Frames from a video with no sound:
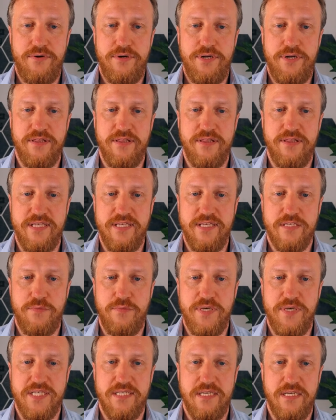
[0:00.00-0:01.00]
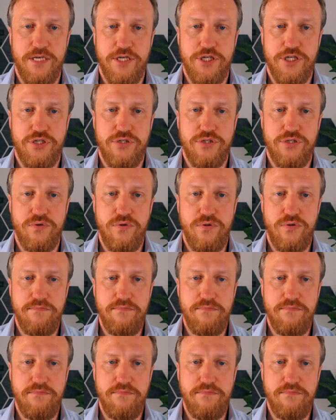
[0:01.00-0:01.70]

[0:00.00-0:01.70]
in this quick selection tool.